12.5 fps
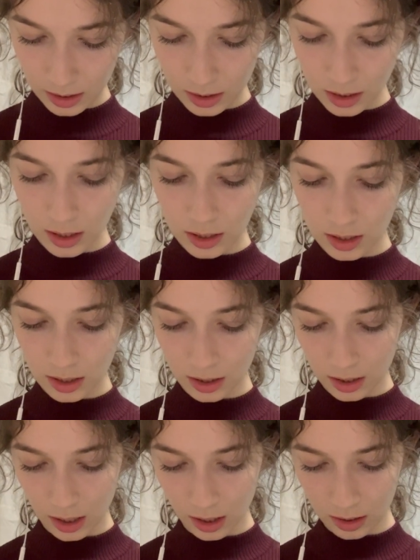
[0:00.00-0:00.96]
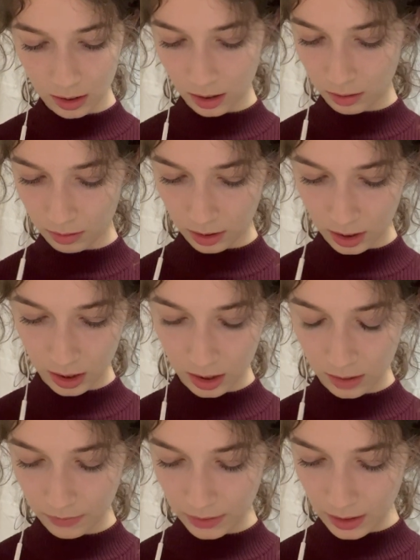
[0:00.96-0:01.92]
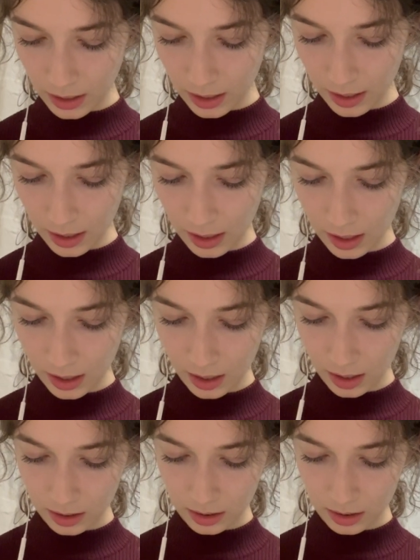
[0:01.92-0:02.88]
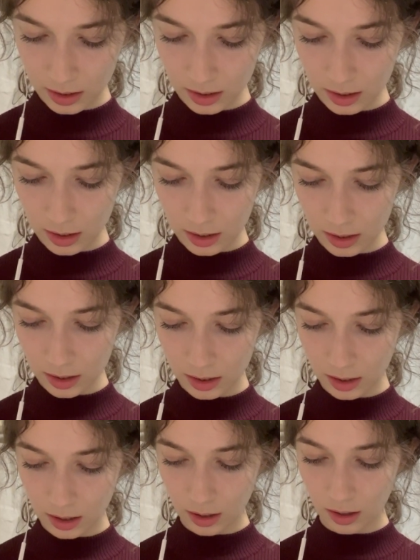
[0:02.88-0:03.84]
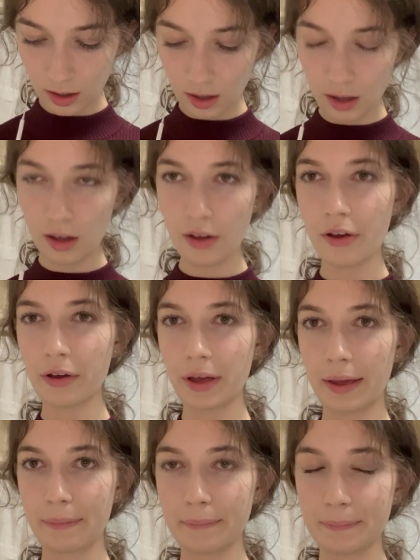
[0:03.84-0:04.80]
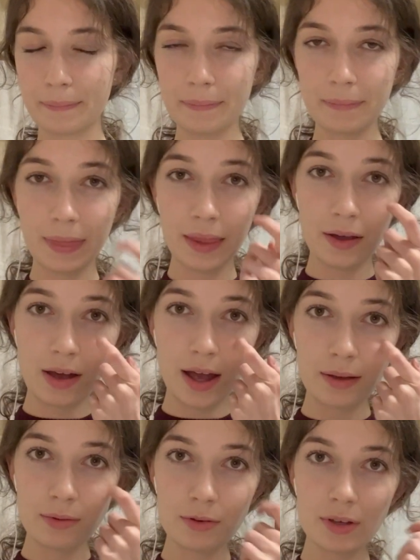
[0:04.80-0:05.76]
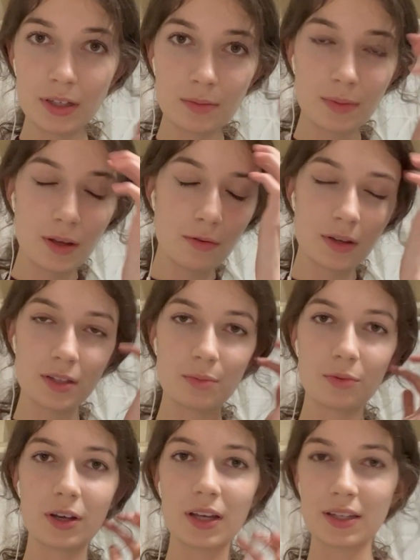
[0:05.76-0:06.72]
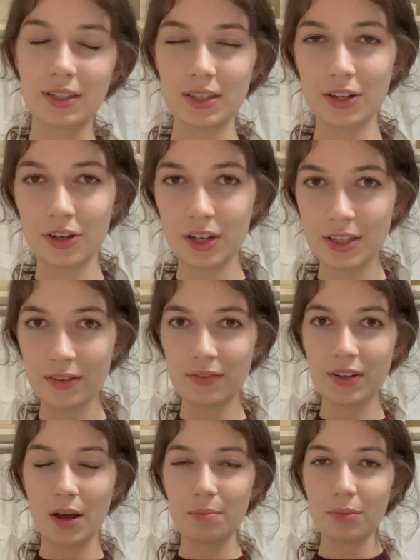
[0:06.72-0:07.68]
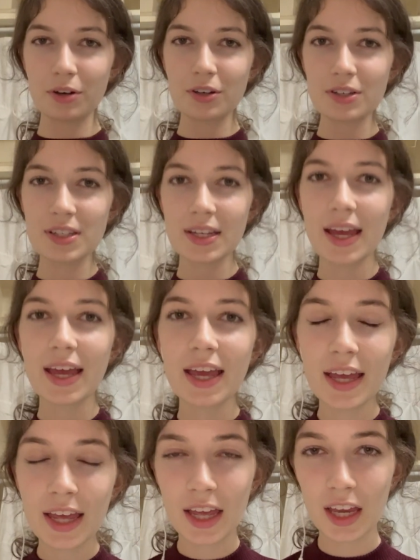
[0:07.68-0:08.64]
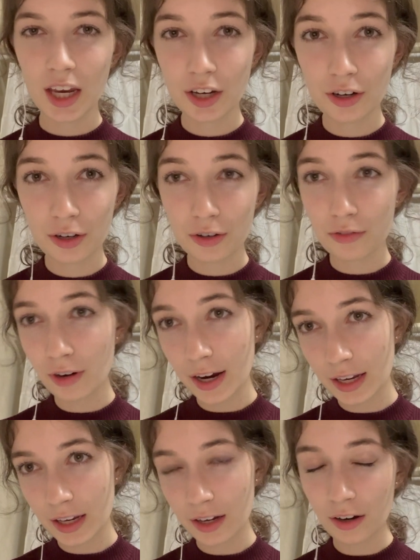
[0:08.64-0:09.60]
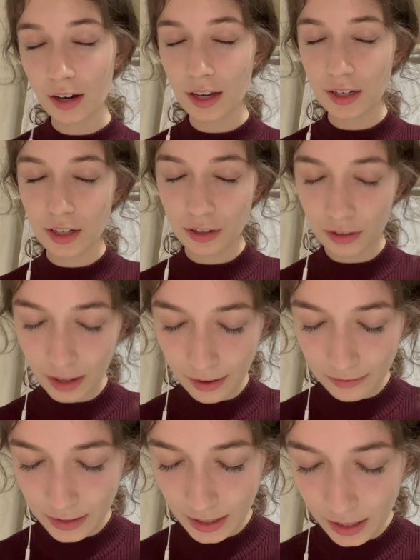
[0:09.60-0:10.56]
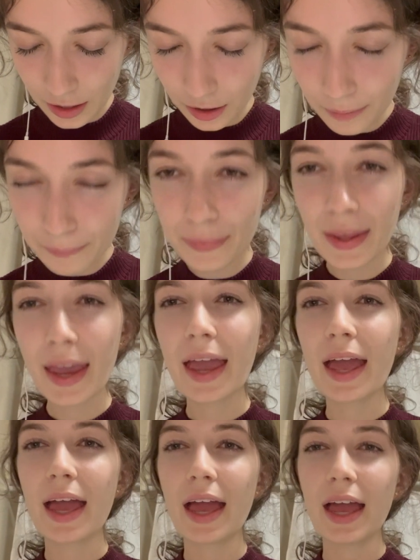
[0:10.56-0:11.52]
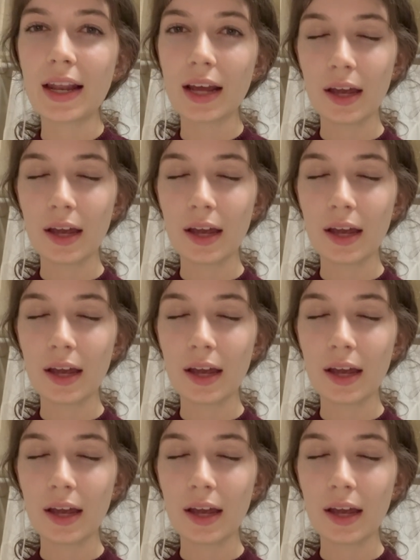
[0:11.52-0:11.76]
Just take a note of that. Okay, now I'm going to be whispering a series of numbers in your right ear and your left ear, and